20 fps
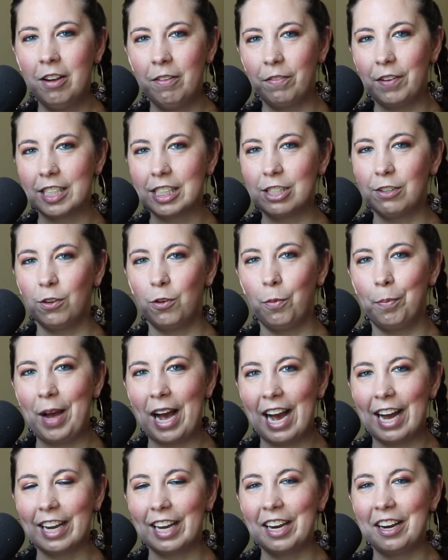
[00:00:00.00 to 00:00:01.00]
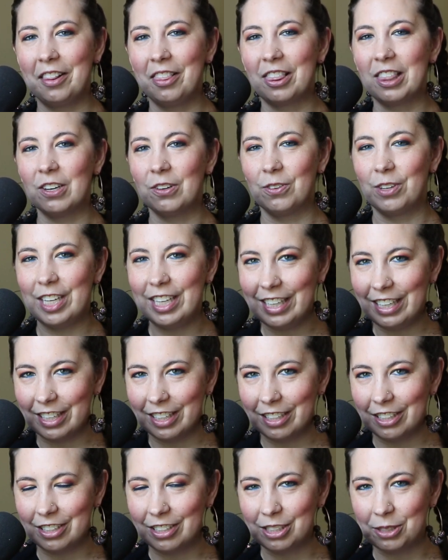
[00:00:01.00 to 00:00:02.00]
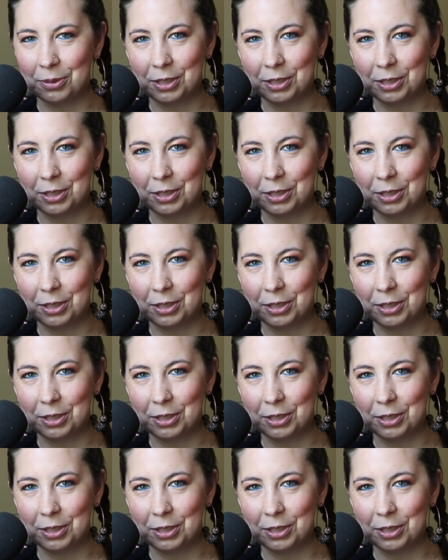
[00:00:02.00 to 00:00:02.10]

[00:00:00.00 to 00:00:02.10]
festival back in 3 years,